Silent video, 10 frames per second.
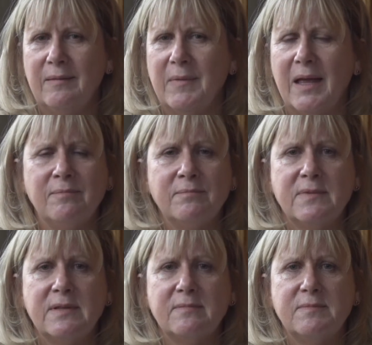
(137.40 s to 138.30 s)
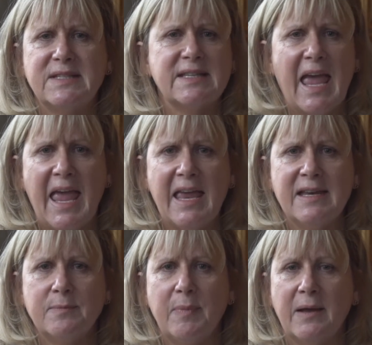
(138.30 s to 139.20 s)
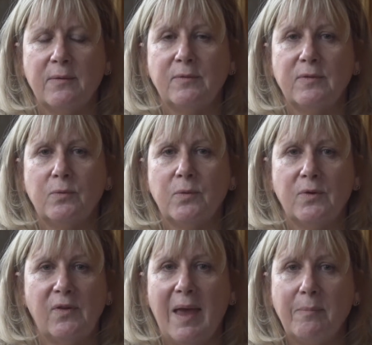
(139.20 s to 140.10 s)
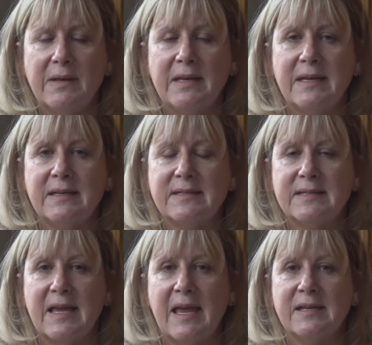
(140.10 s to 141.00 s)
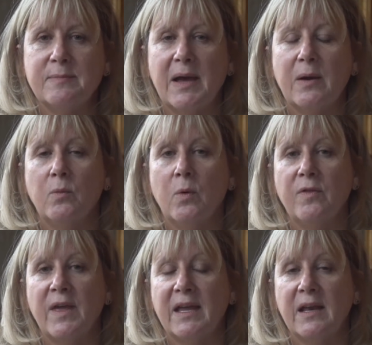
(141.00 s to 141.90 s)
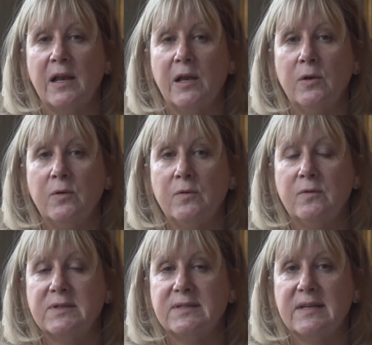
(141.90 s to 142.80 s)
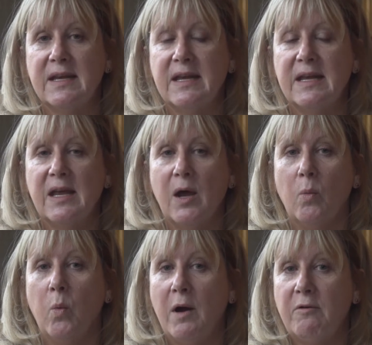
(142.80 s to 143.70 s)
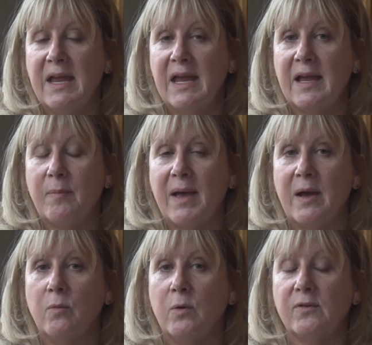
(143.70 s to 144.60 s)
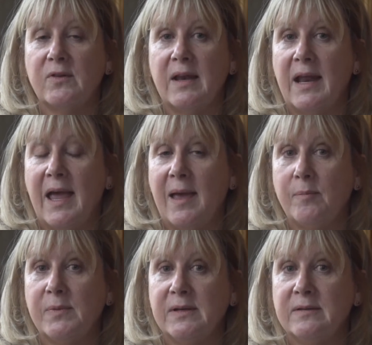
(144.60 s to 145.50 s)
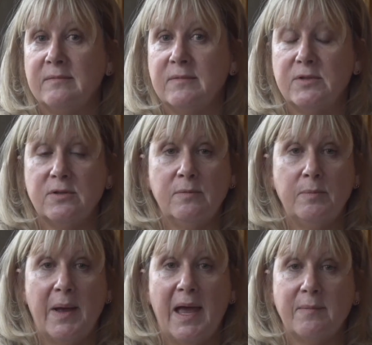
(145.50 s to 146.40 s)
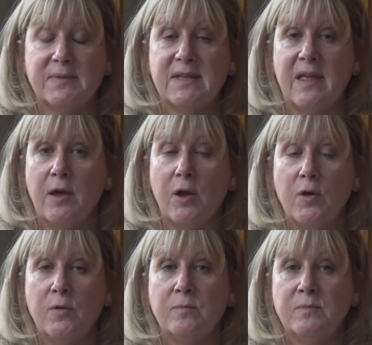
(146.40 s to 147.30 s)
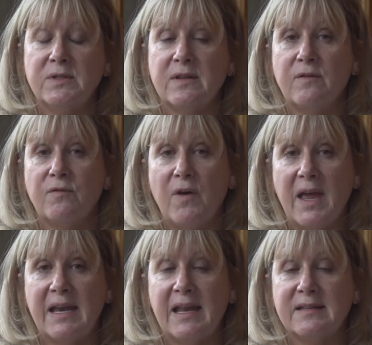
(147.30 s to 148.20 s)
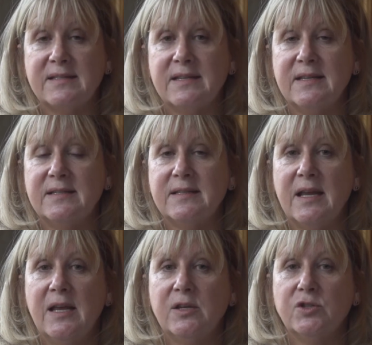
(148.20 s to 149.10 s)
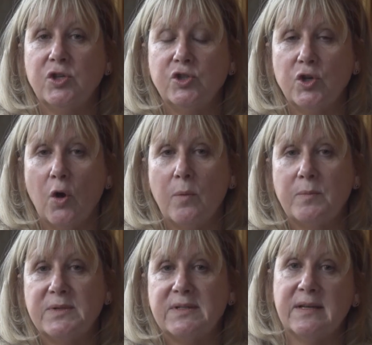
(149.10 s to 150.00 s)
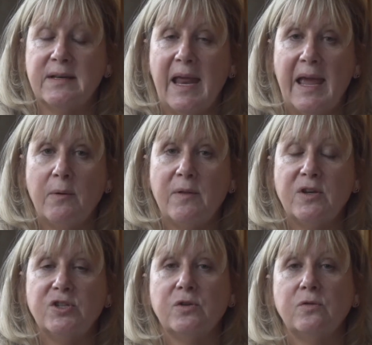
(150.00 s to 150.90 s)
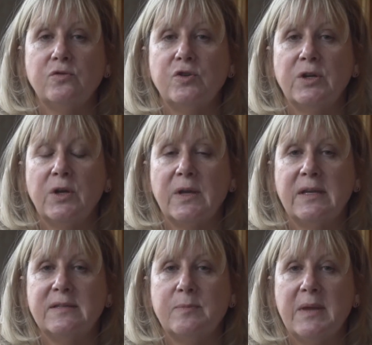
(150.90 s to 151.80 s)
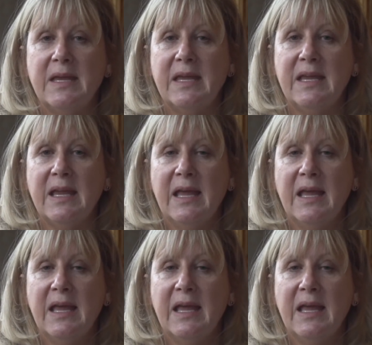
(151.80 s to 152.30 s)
and scared about what's happening, scared about what they're going to lose, worrying about what's going to happen to perhaps their home, to the finances, to jobs, and how are the children going to be,